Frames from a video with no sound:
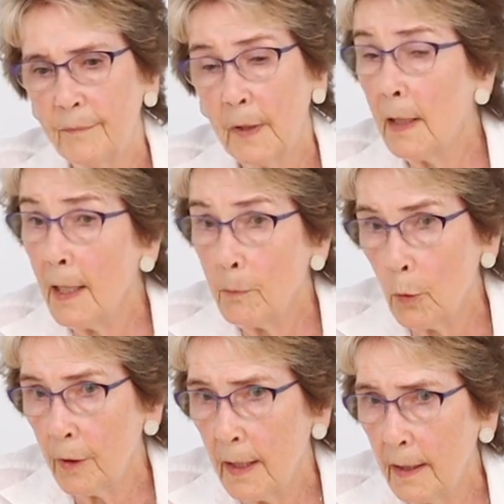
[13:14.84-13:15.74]
the
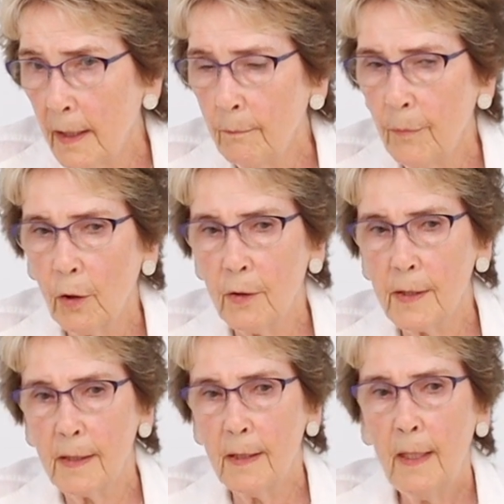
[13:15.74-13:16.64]
Glenmore area,
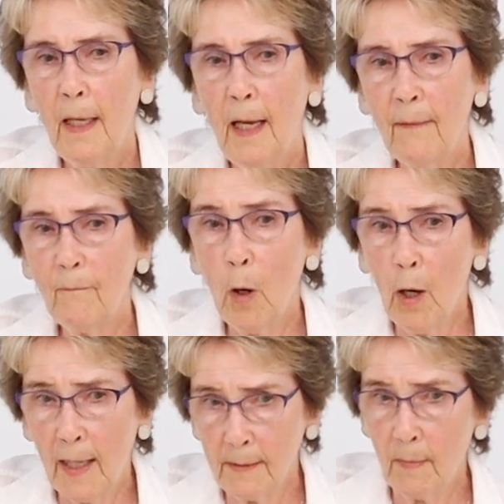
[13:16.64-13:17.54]
because
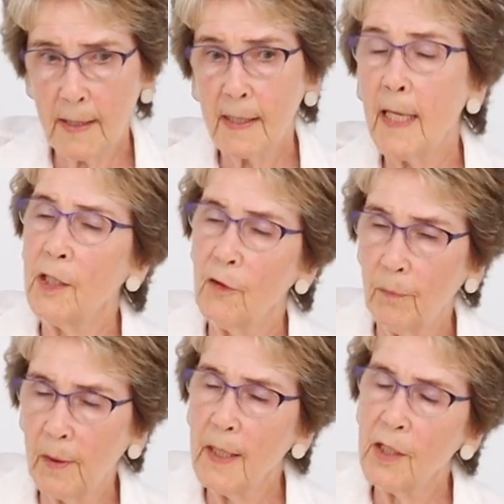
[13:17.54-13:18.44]
as my sense of
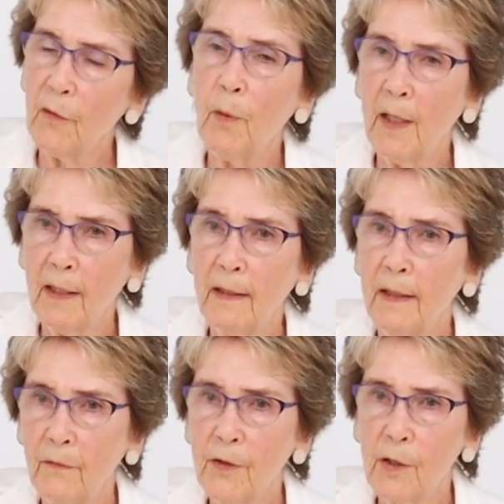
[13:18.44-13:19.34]
place of where I
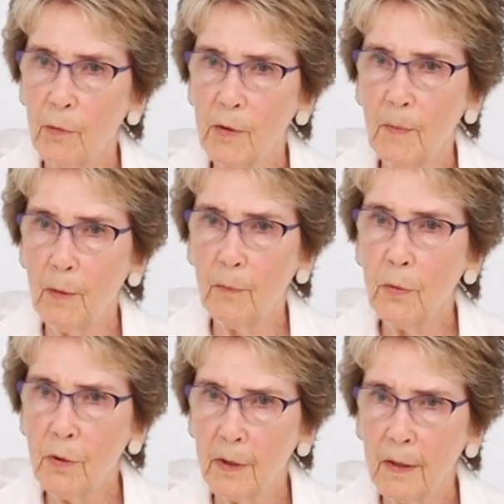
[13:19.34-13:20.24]
live has always been
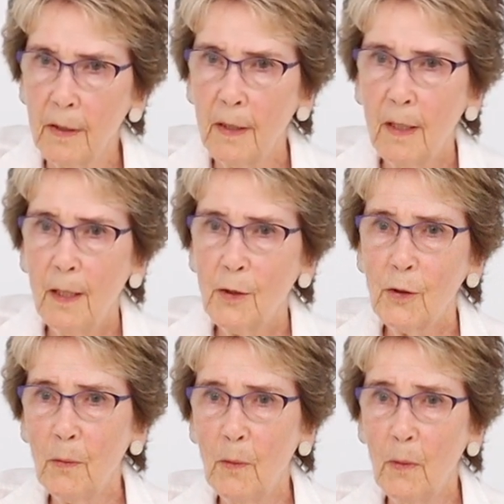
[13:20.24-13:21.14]
important.
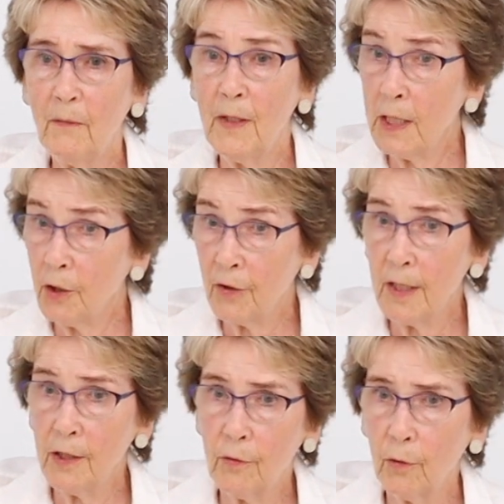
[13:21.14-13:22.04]
So these
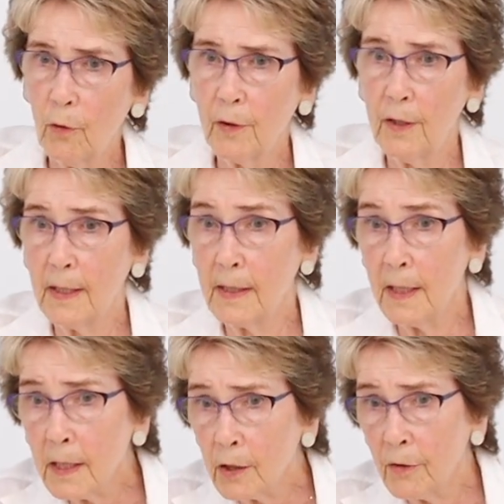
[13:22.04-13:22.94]
trees no longer
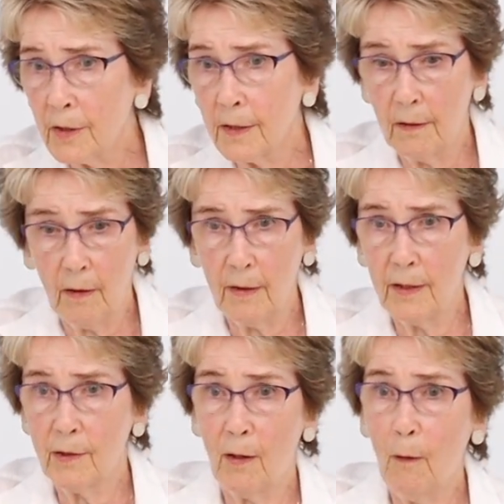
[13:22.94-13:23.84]
exist because
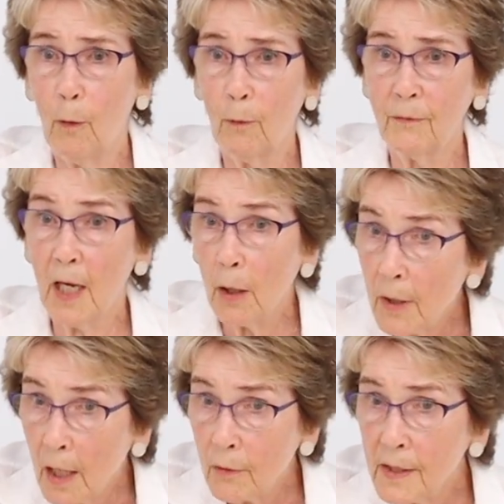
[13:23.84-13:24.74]
it's all
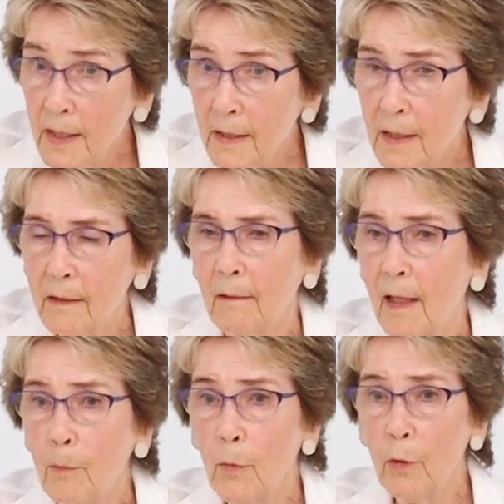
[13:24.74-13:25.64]
townhouses in
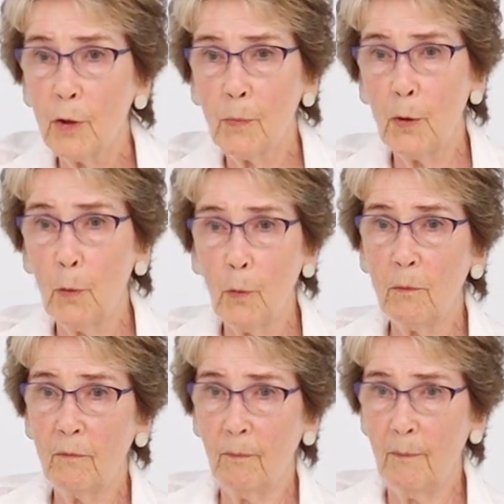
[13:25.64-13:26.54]
Glenmore, as we know,
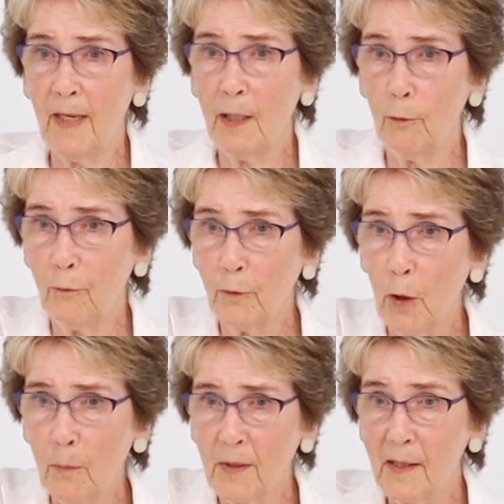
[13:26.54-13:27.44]
many
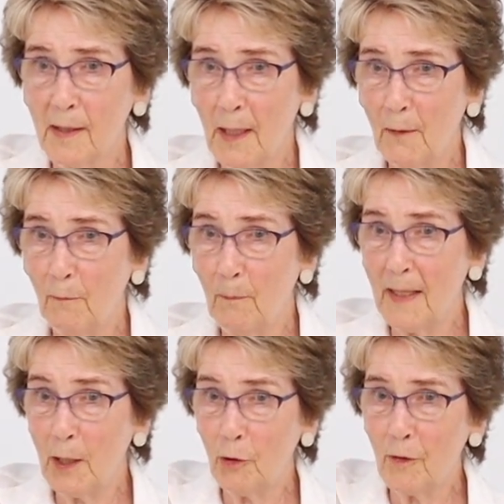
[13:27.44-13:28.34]
rooftops instead of
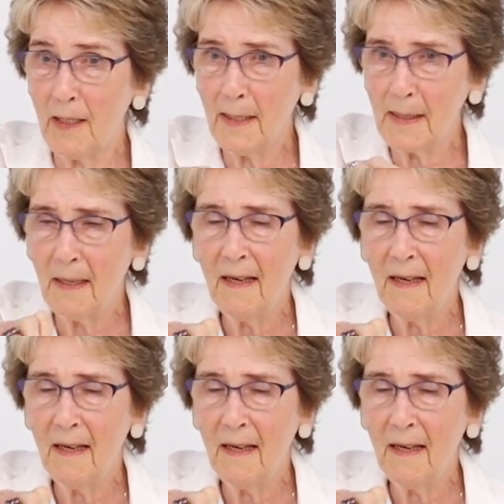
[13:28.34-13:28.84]
many trees.